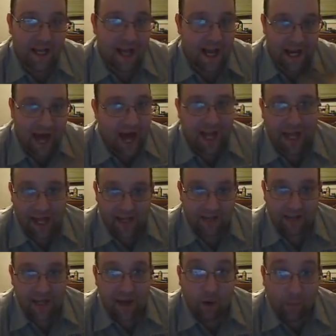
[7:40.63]
Which maybe
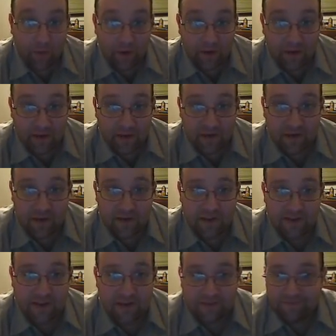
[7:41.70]
that's the way, that's God's
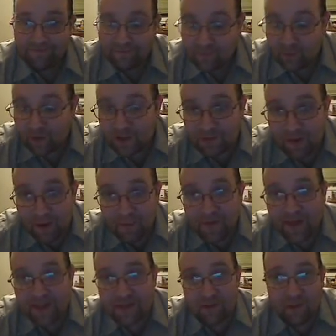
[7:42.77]
way of showing that, hey,
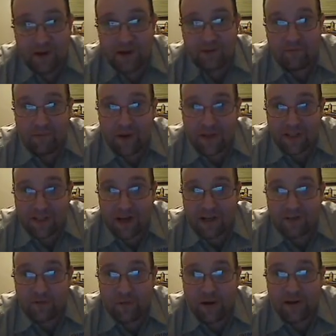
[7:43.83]
you know, I'm the one doing
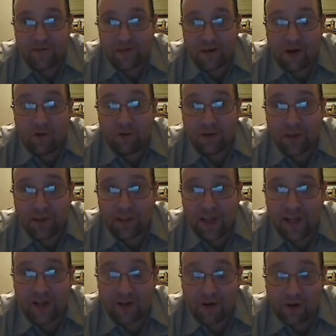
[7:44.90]
this, you know, not
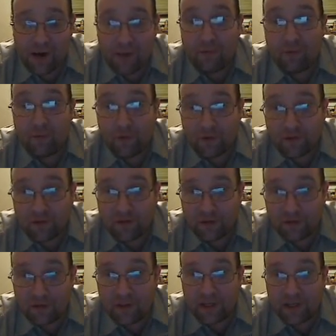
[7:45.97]
you. Which I, I know it's
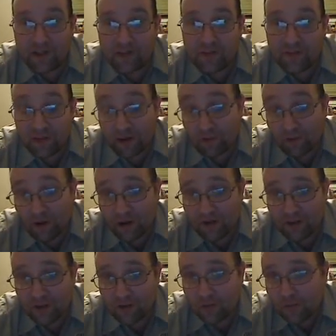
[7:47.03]
him, him anyway.
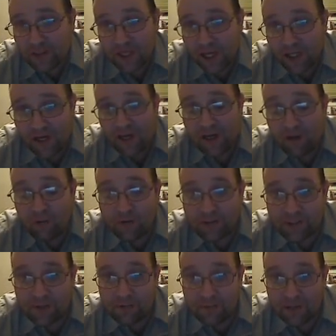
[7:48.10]
But
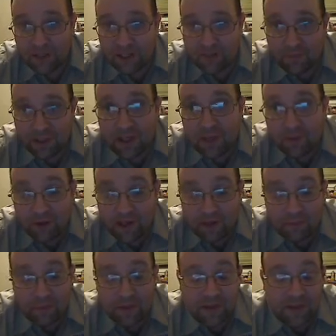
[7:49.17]
like I said, guys, just
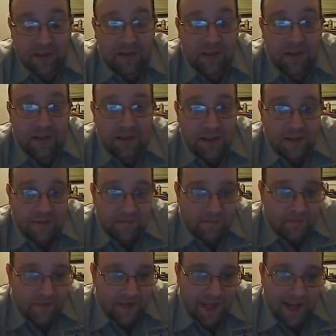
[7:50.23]
pray for, for our
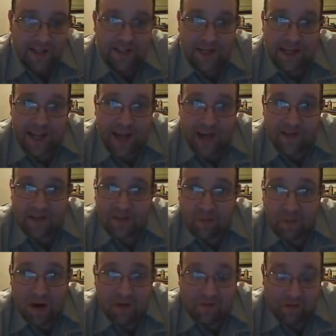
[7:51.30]
finances, pray for our business.